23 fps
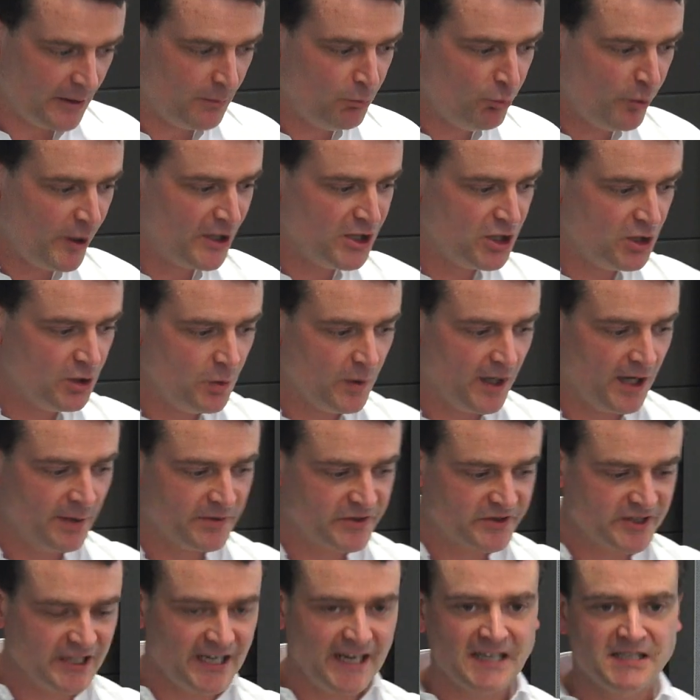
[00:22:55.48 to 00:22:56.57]
when you
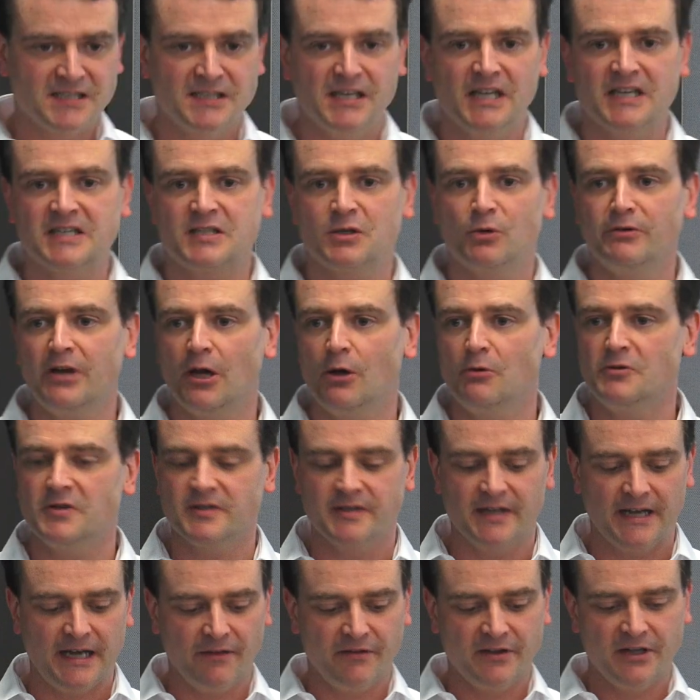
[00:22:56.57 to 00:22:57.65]
select a yes or no to
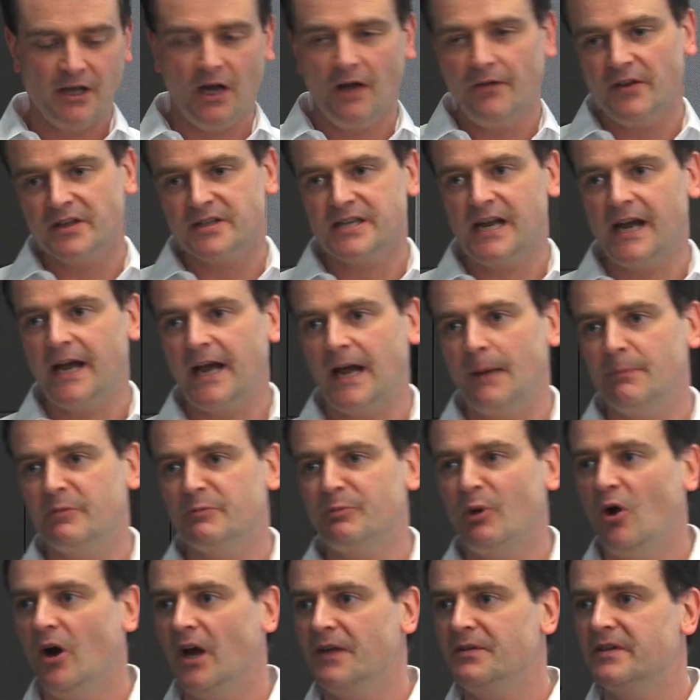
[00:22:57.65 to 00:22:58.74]
that, the other tabs
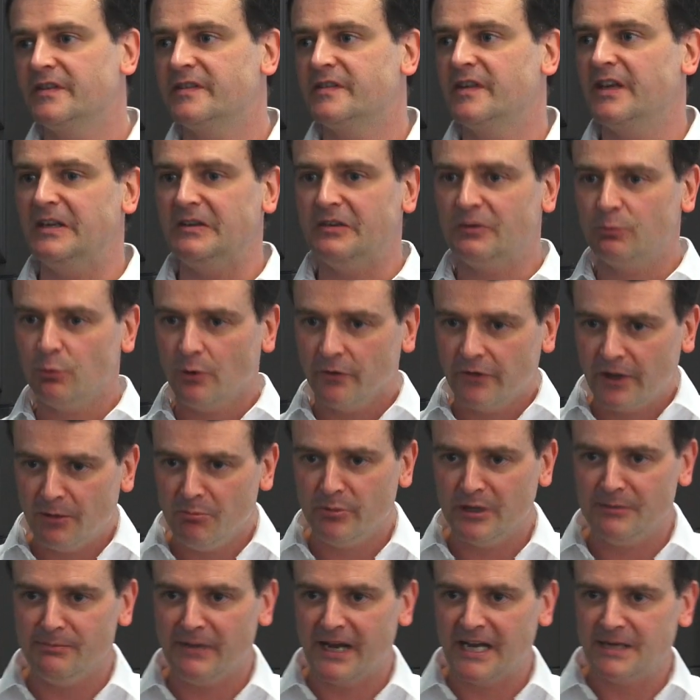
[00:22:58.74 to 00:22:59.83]
behind the scenes will then
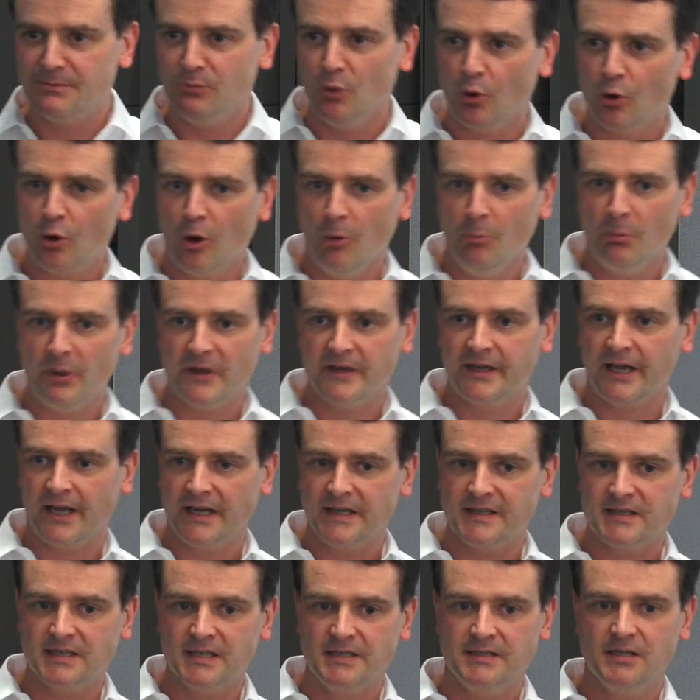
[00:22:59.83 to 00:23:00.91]
be made more
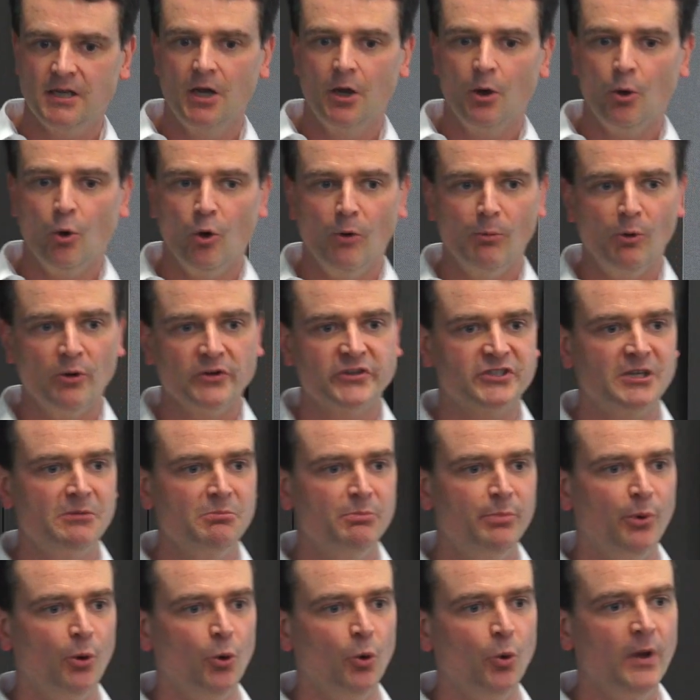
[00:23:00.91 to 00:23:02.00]
complicated or more
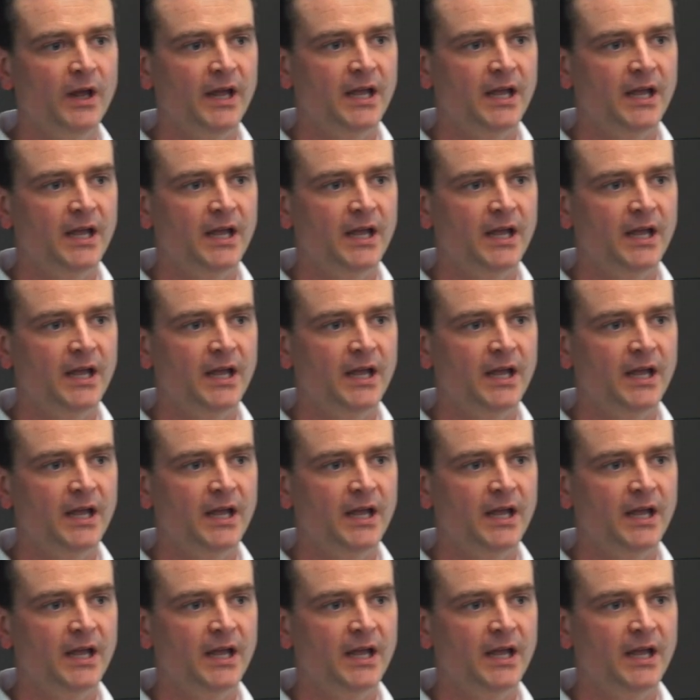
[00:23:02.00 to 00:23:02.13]
simple,